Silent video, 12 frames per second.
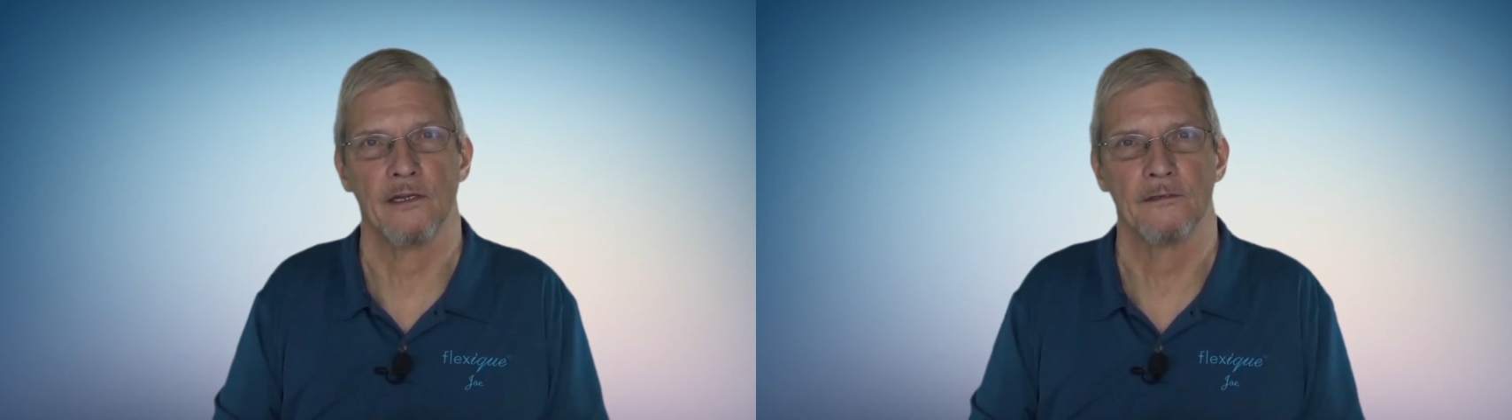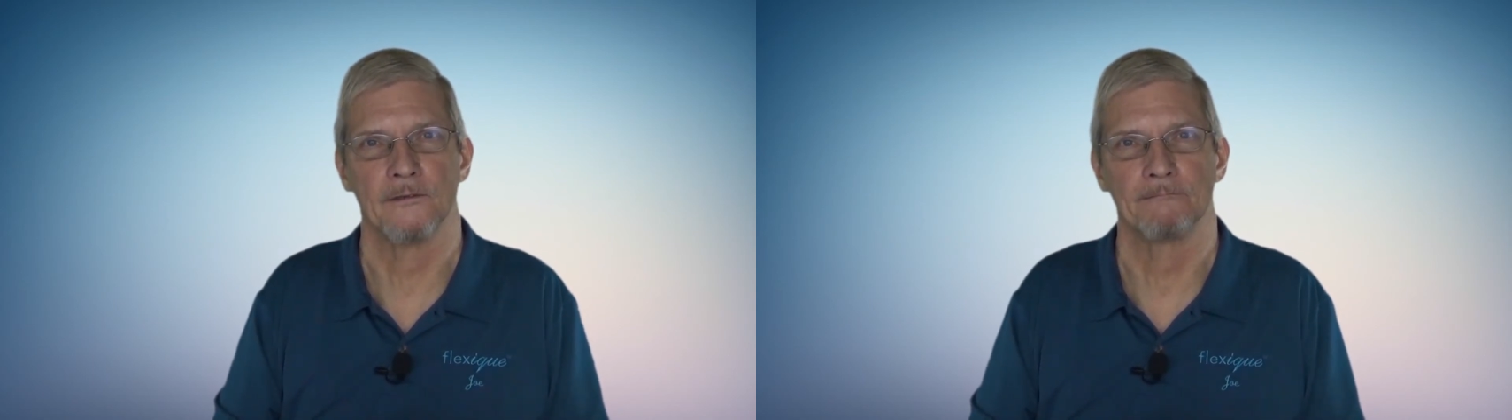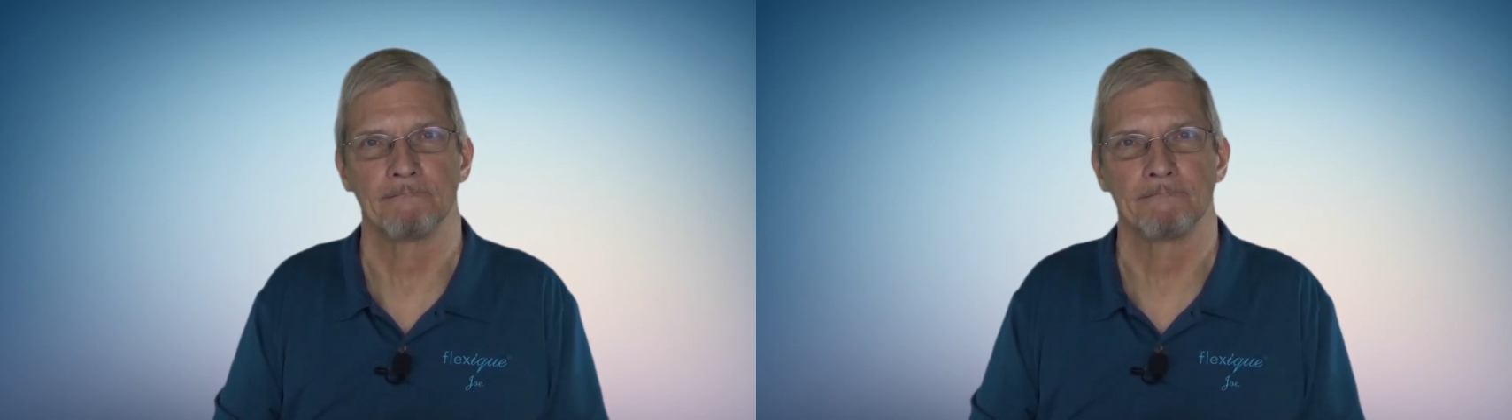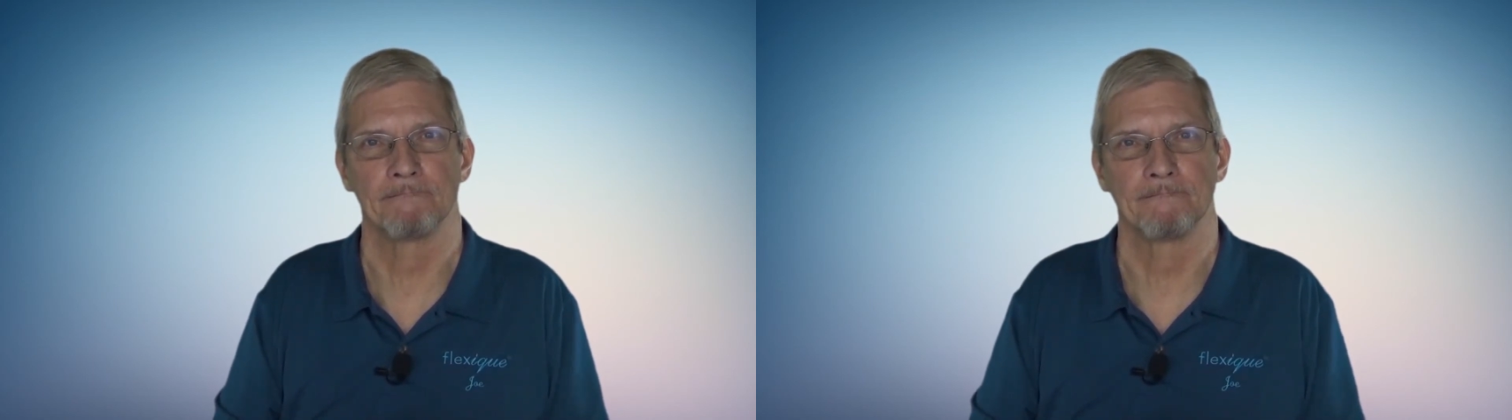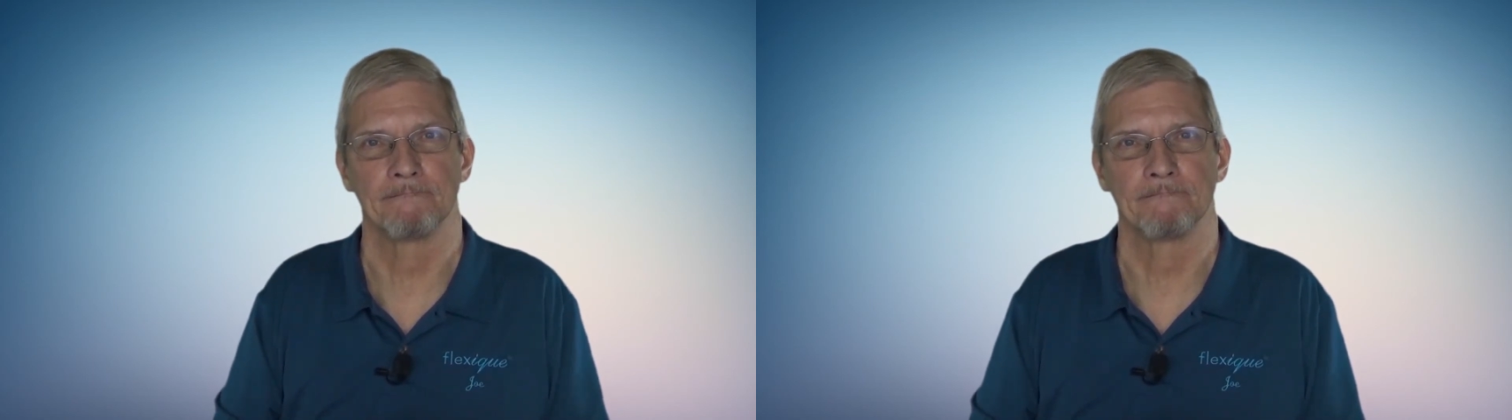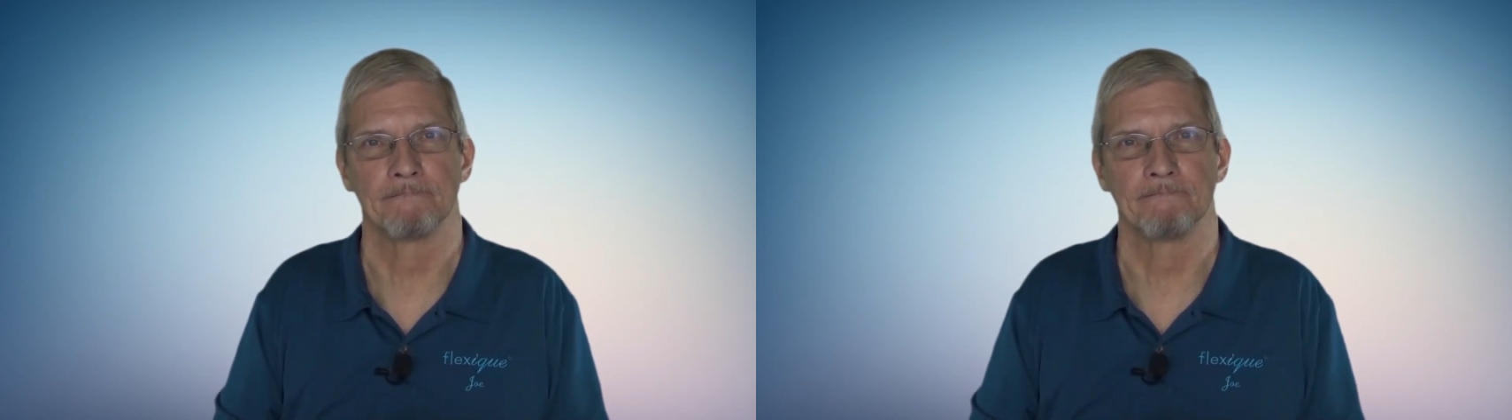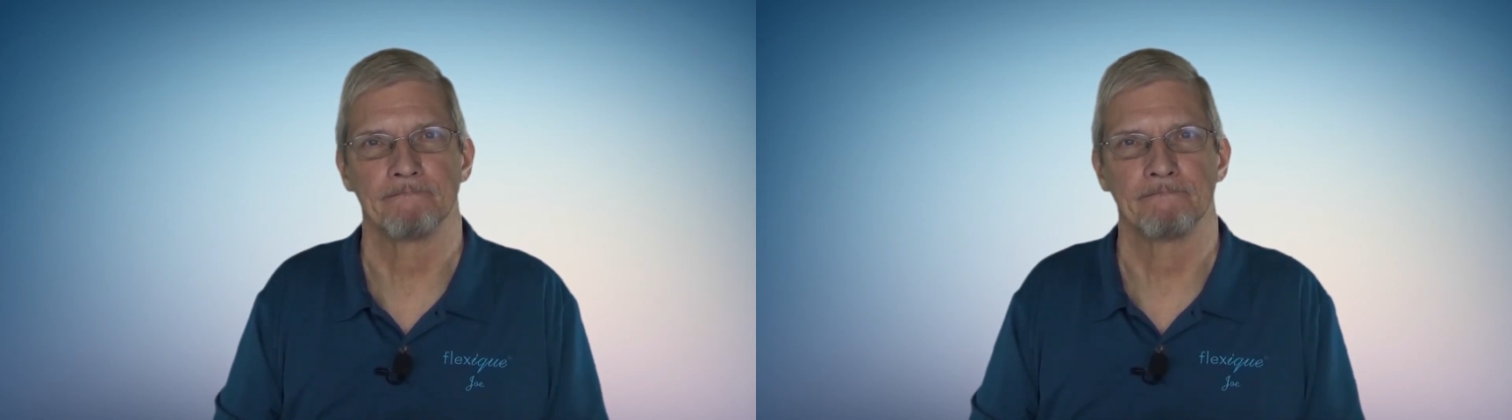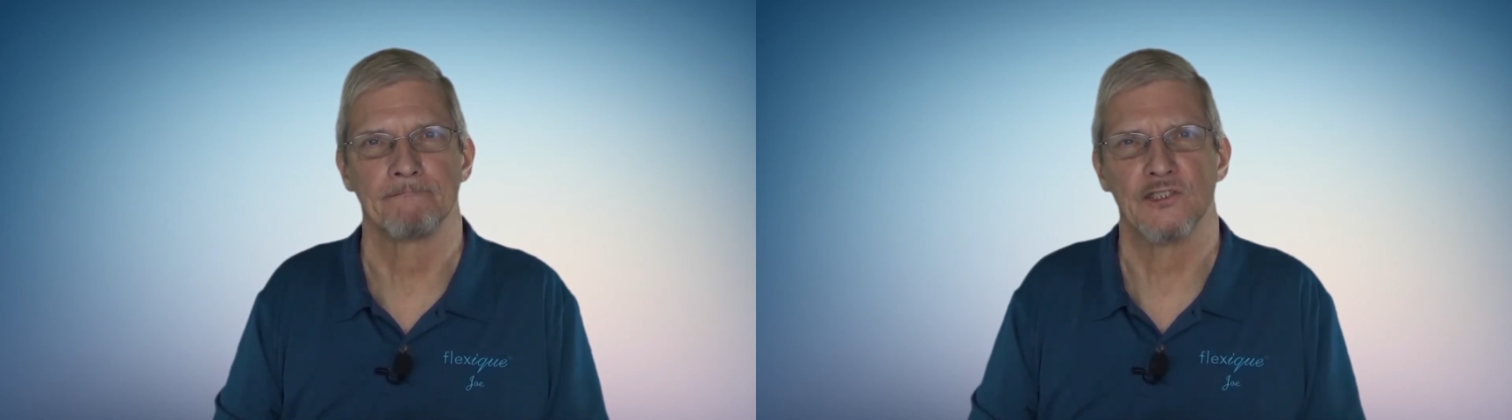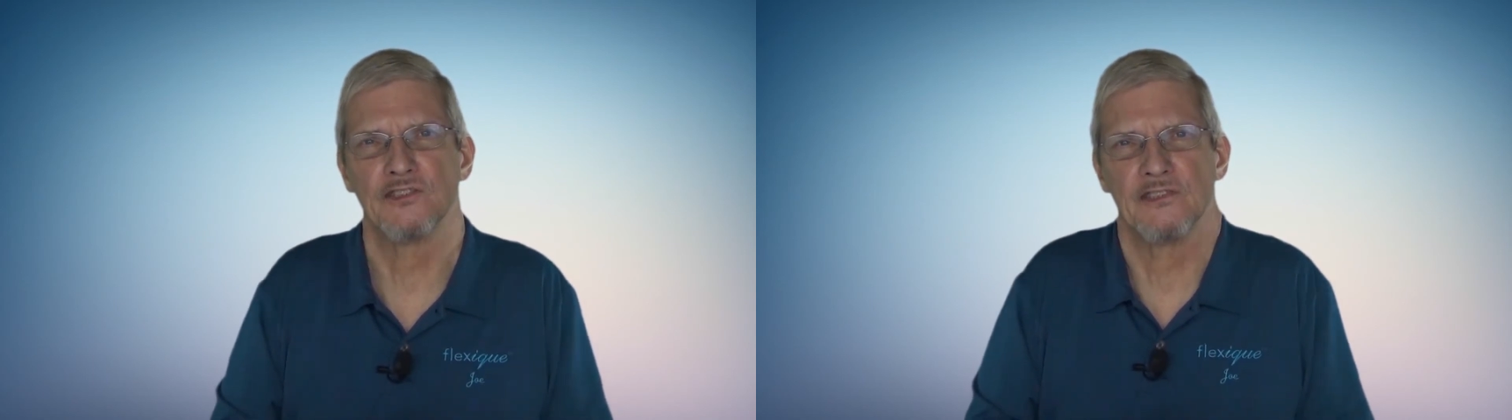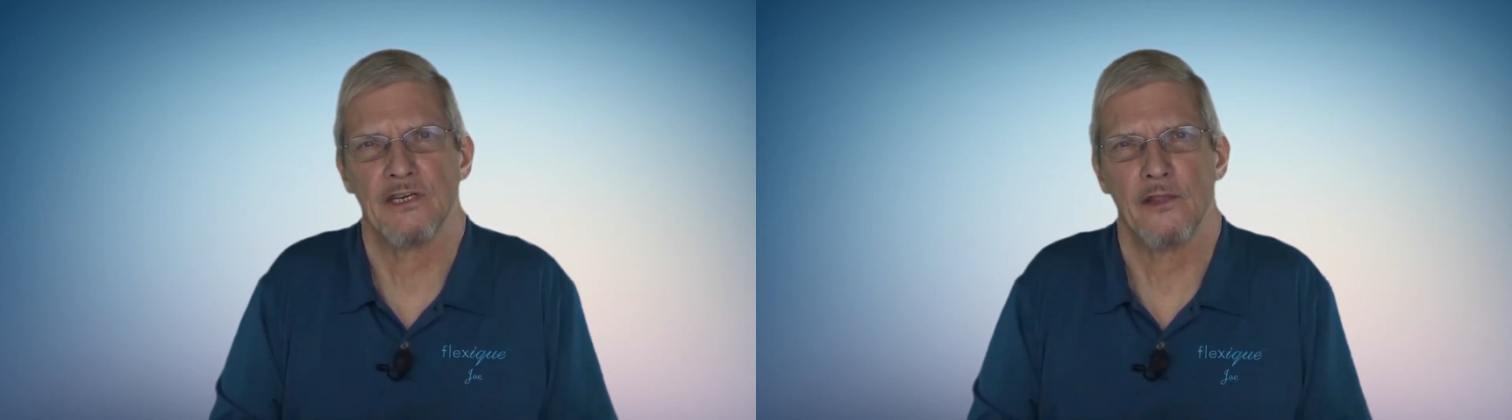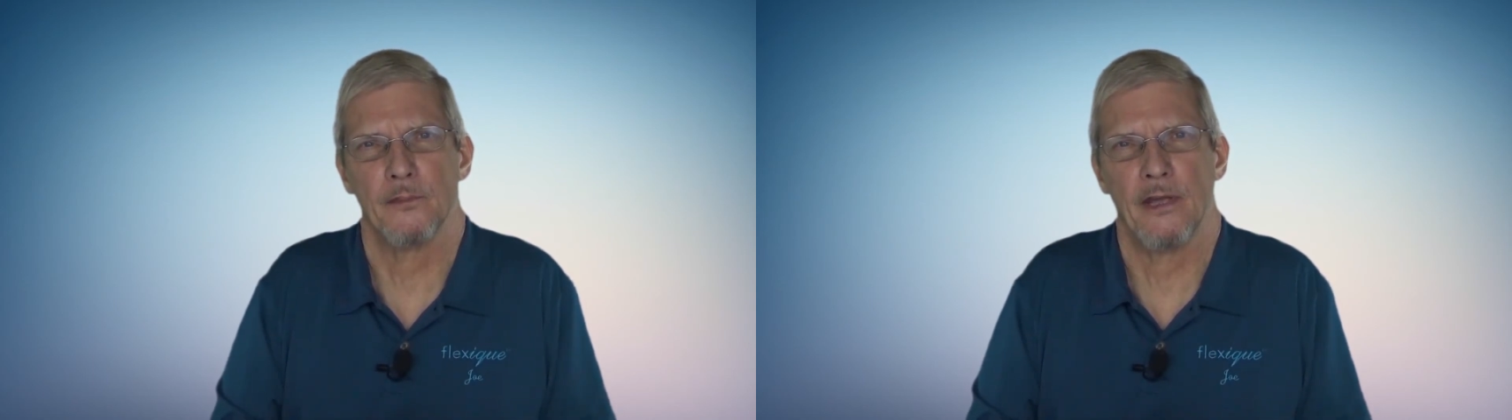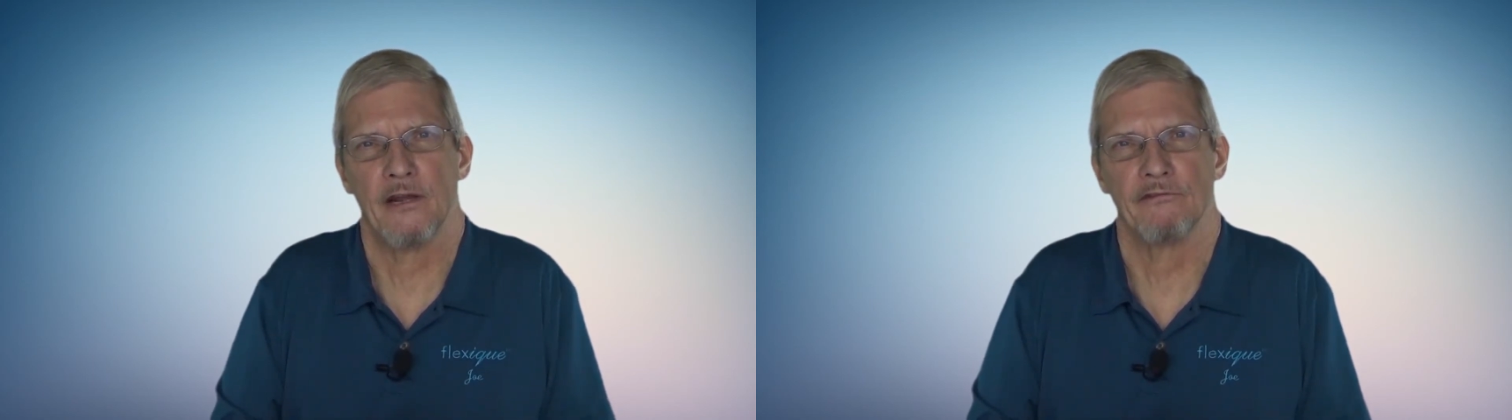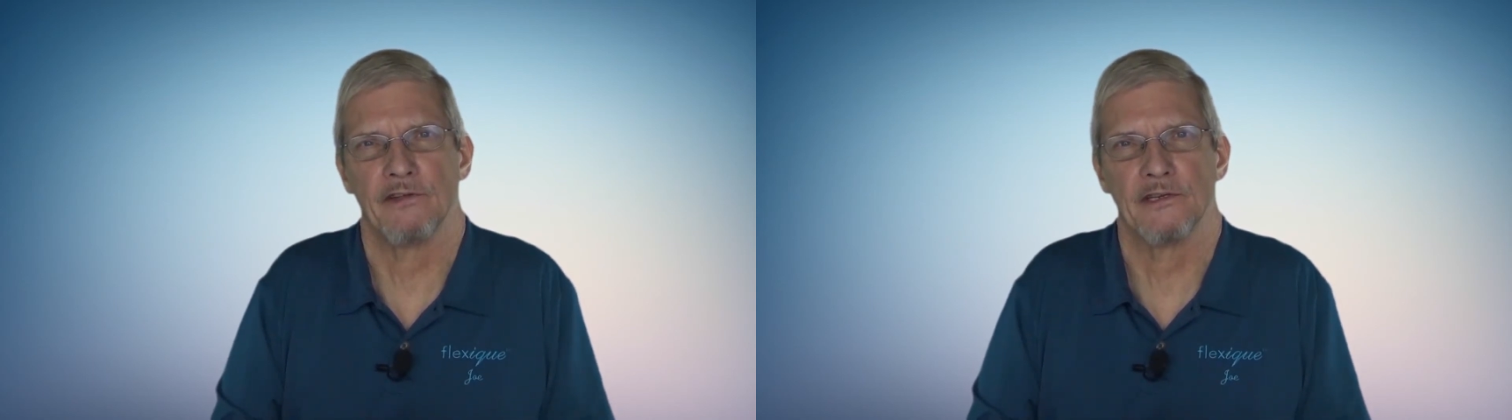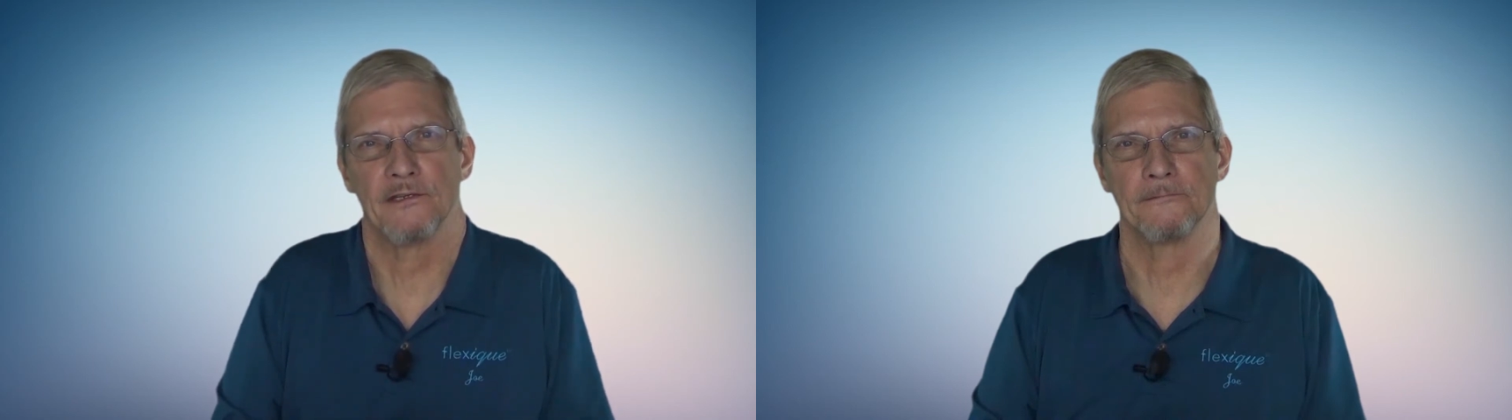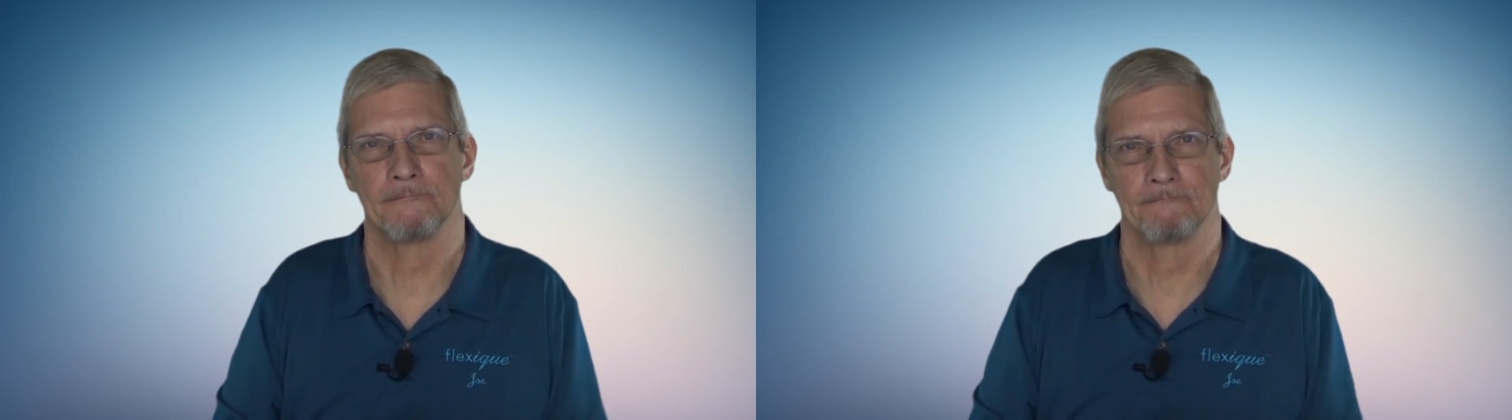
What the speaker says: it. Just another benefit.